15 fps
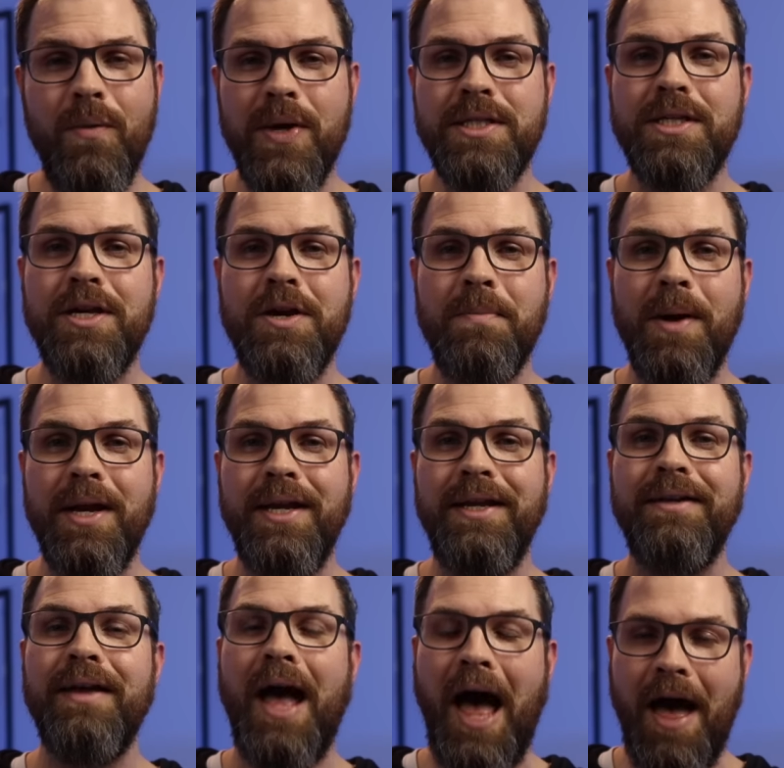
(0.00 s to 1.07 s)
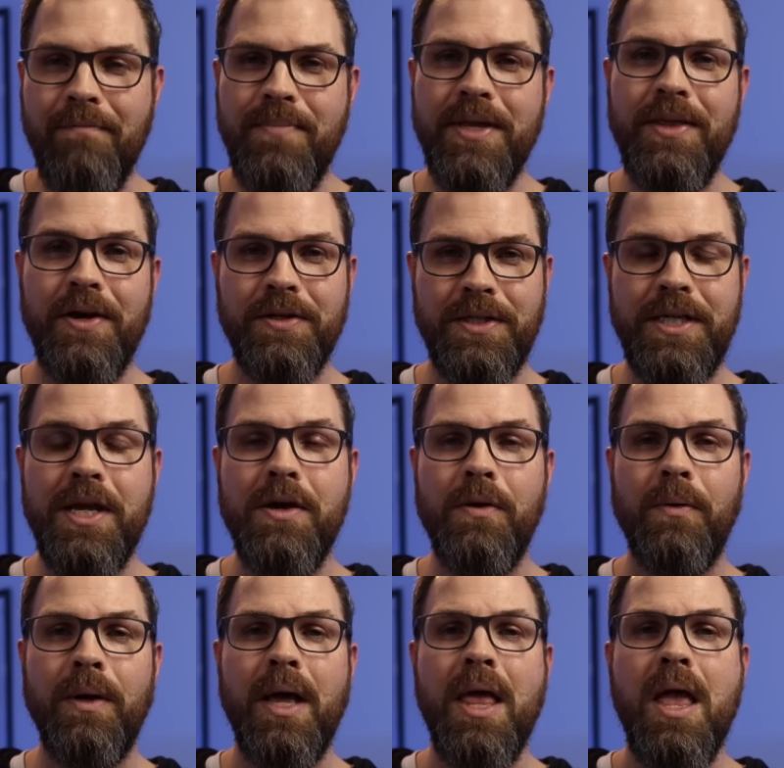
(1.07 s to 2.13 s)
you wasted your money, I've been there
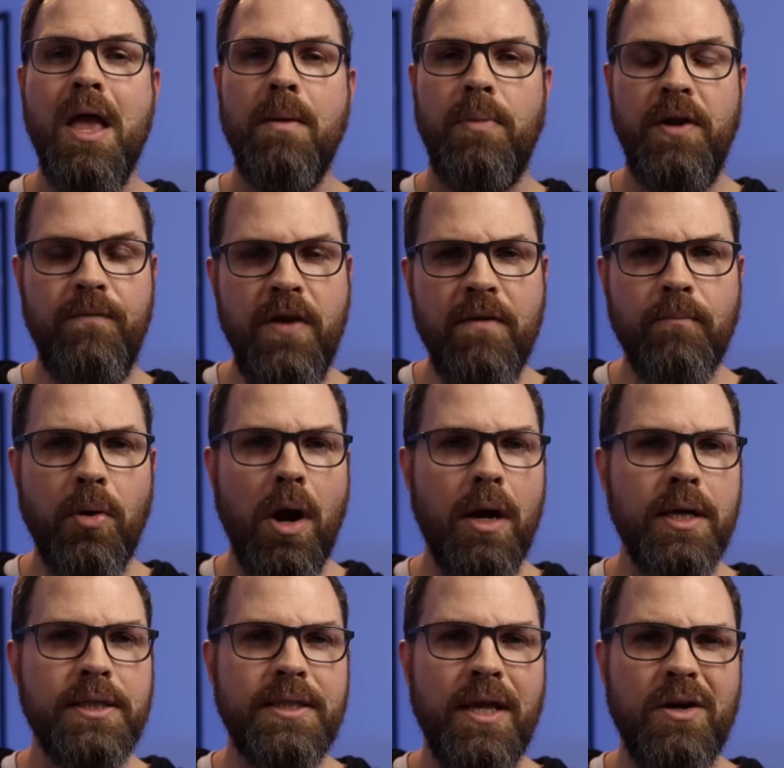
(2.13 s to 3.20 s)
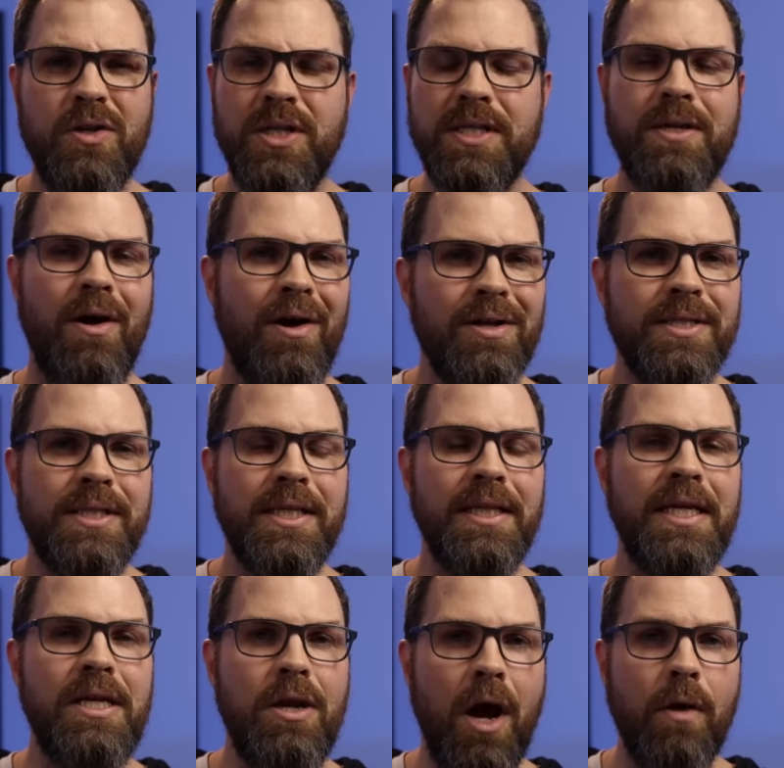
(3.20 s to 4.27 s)
too. But if you have products that are just
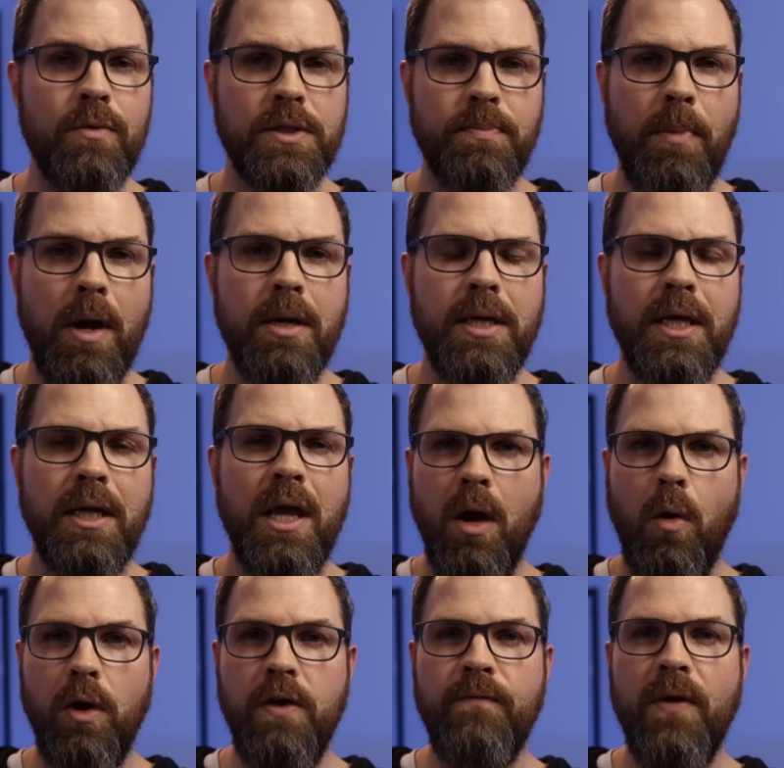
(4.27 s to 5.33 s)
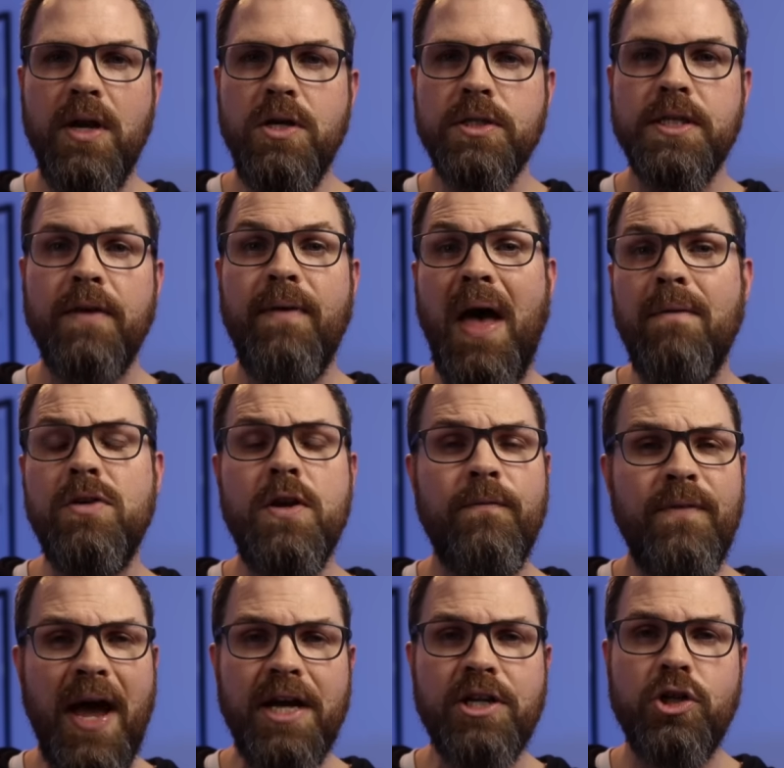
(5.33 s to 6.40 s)
constantly not responding, or you find yourself having to
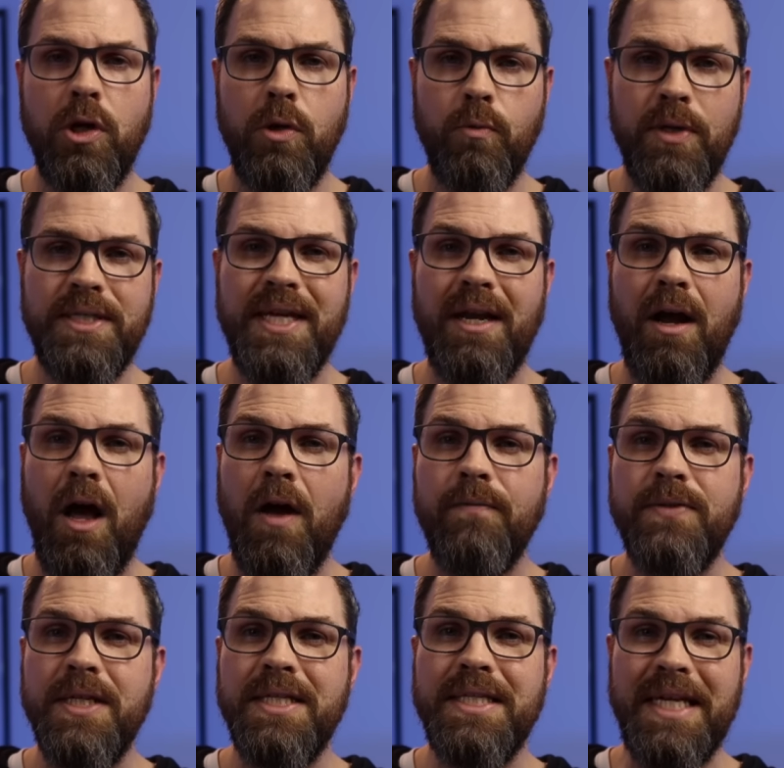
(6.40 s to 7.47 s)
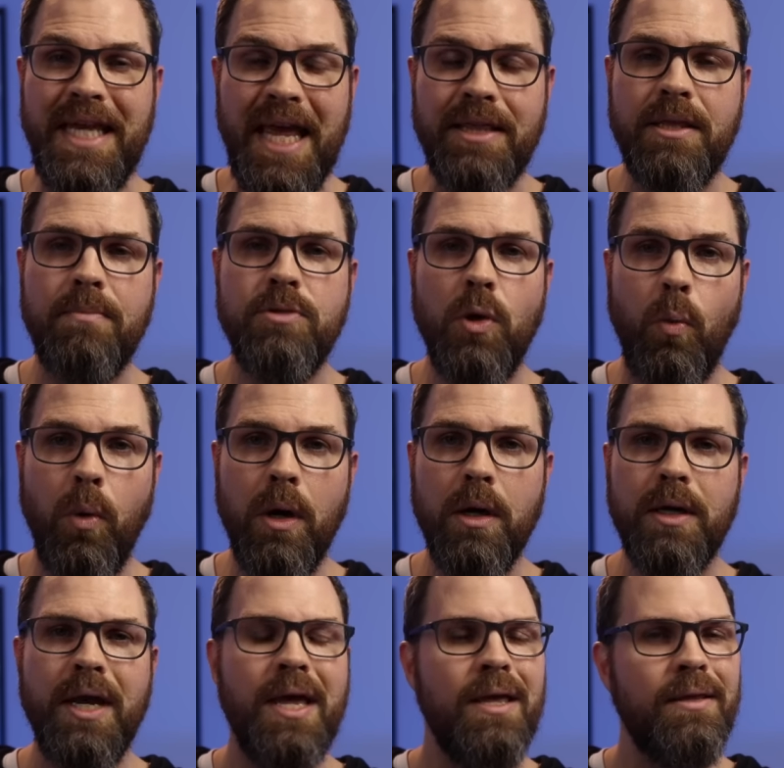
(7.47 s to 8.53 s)
factory reset often to get them to
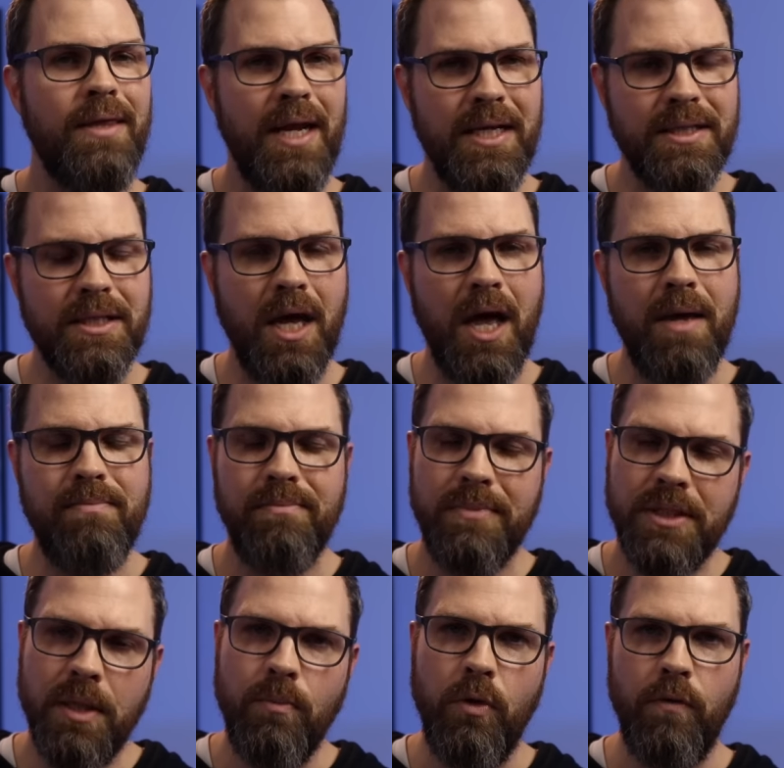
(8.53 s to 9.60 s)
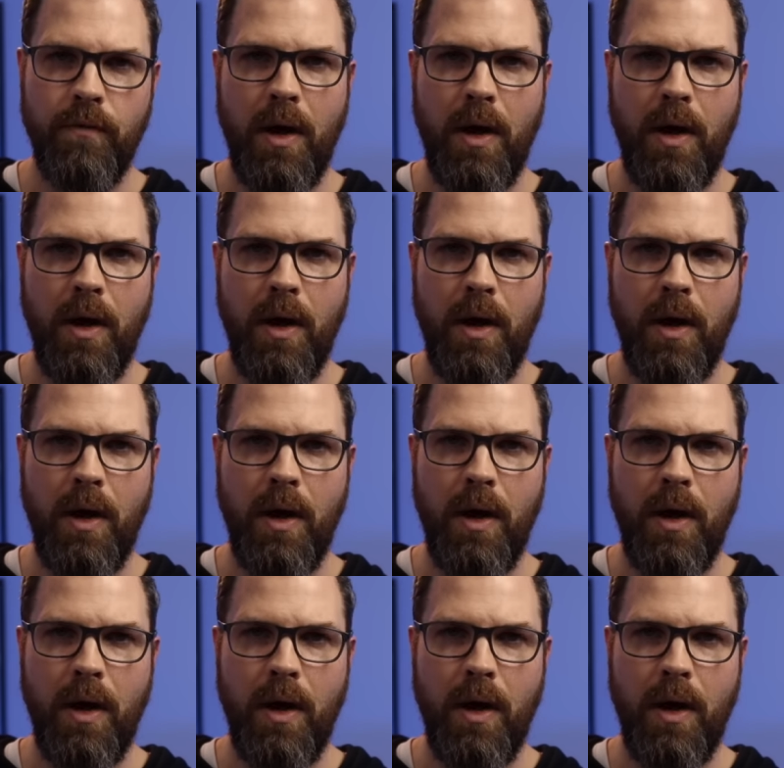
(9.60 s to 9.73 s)
work, then it's time to move